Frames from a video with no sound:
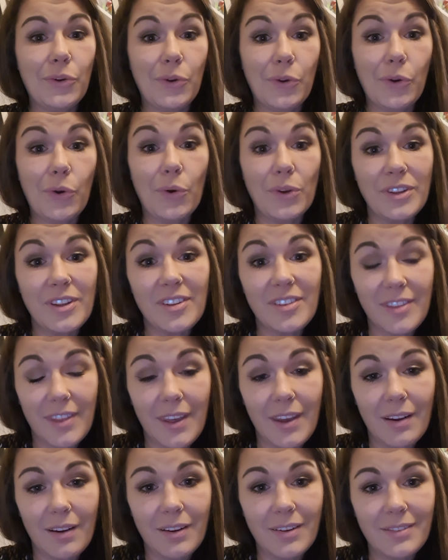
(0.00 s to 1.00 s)
God is
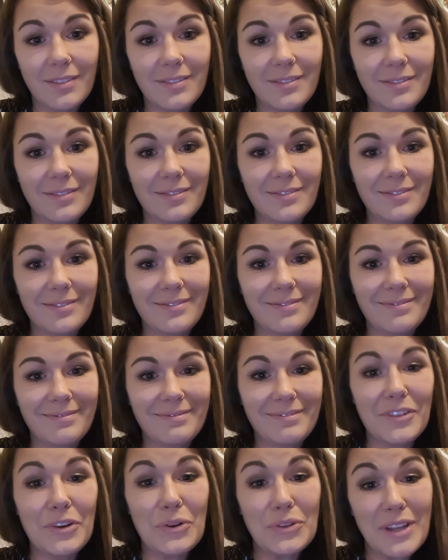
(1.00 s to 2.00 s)
there,
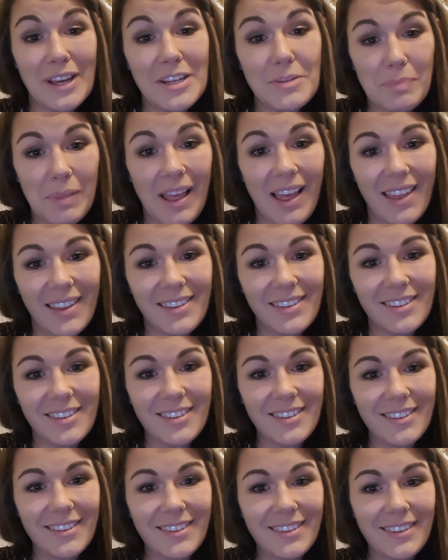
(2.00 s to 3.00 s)
God has
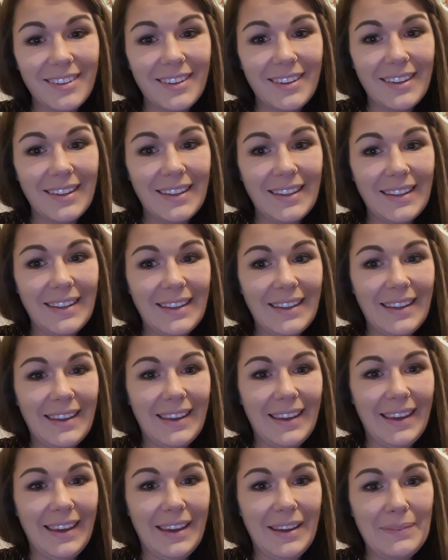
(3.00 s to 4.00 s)
plans.
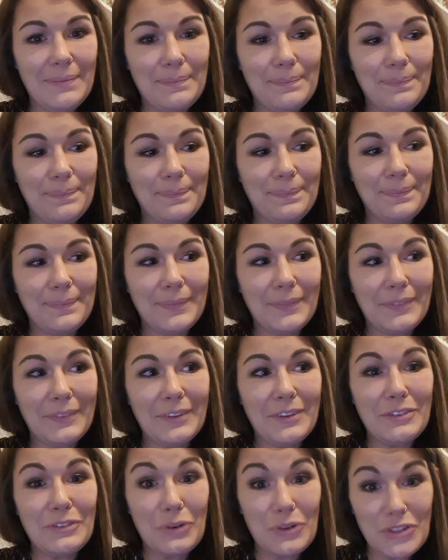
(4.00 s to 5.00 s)

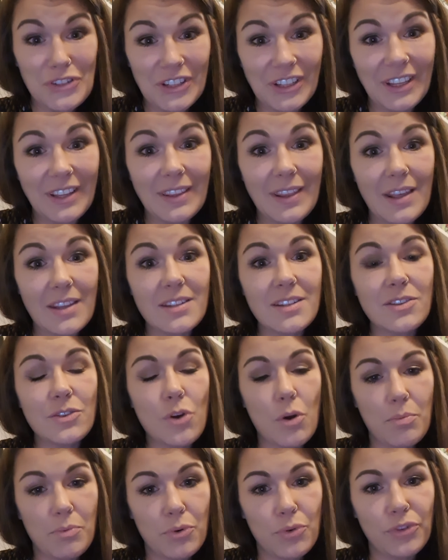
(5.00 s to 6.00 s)
Unfortunately, this
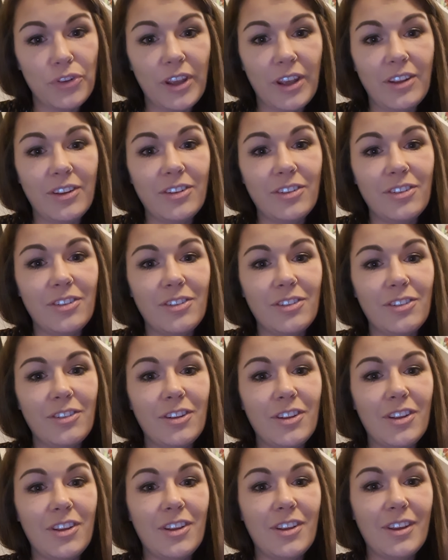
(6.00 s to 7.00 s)
thought process
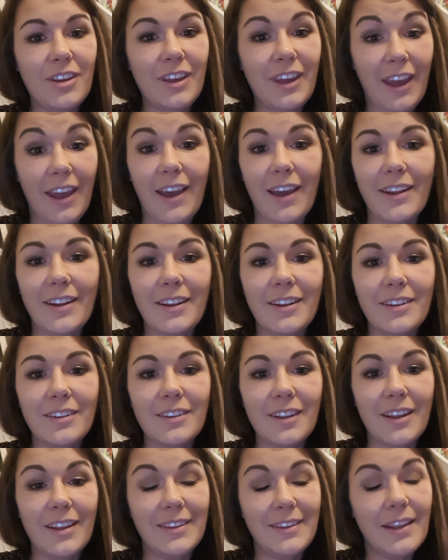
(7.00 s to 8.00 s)
can
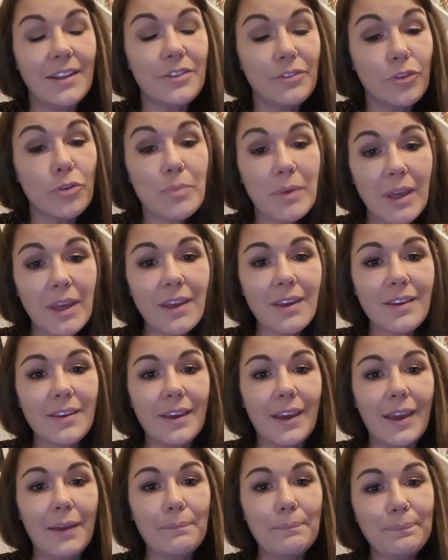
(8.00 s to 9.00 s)
and did for me
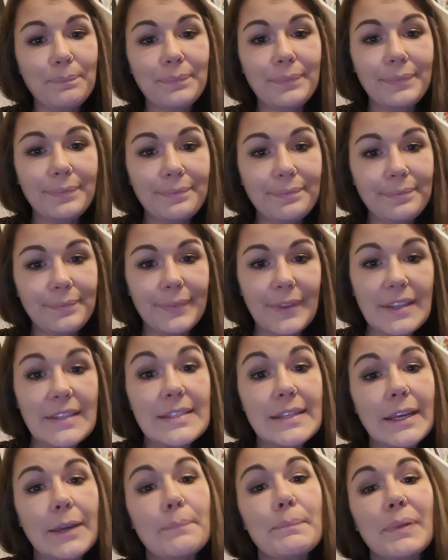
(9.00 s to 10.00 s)
lead
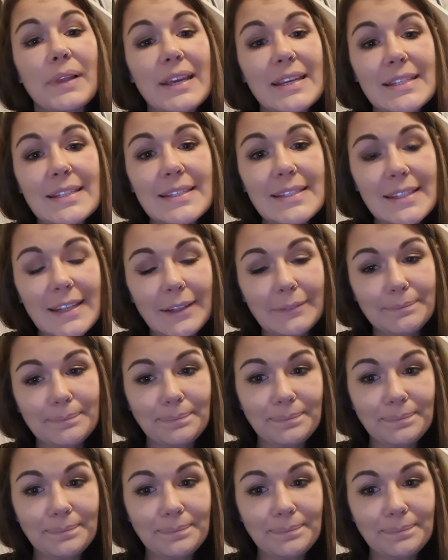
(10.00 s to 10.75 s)
to complacency.